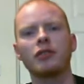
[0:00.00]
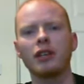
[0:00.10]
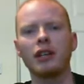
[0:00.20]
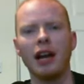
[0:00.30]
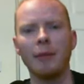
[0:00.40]

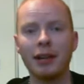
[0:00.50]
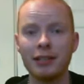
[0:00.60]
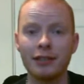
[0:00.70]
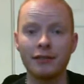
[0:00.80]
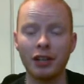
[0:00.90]
the
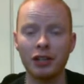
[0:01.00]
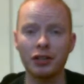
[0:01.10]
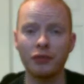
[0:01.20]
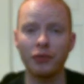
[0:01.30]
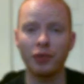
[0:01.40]
haphazard
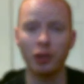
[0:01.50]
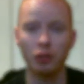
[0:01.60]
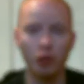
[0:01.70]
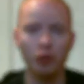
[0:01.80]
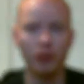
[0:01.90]
adventures of the
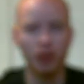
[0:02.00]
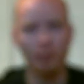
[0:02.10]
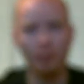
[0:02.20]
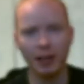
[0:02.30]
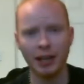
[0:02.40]
crew of the
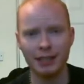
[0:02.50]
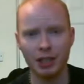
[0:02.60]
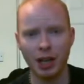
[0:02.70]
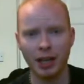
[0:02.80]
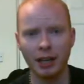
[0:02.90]
ship, the Ketty
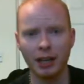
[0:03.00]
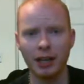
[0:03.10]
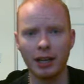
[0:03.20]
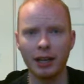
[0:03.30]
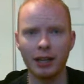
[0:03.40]
Jay,
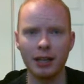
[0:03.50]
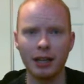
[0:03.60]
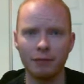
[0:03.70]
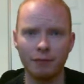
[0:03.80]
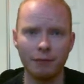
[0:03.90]

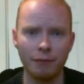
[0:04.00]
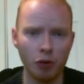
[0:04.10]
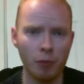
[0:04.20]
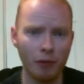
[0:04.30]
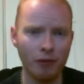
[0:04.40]
a
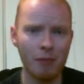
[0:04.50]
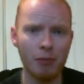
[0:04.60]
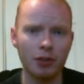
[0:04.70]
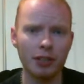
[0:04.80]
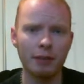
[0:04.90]
group of
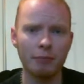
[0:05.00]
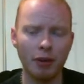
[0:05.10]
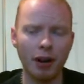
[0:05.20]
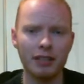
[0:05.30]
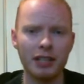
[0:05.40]
freebooting
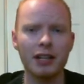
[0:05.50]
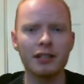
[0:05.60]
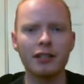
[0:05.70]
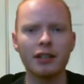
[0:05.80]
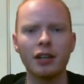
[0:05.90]

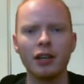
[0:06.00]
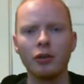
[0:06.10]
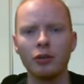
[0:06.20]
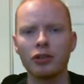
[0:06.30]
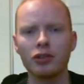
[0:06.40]
privateers
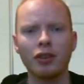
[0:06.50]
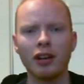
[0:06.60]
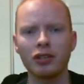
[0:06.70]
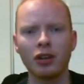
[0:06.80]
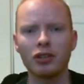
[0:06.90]
who are just
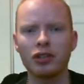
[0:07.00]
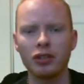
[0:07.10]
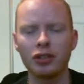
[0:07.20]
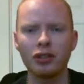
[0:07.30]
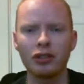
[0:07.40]
trying to dodge
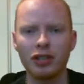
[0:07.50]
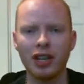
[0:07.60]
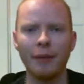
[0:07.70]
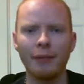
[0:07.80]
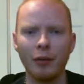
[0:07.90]
and
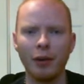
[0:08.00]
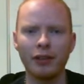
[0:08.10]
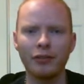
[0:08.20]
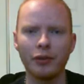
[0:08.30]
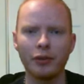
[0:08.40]
scam their
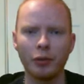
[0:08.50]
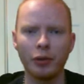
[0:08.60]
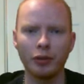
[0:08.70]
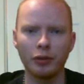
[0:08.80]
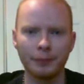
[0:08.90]
way through the
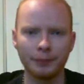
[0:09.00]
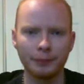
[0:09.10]
world.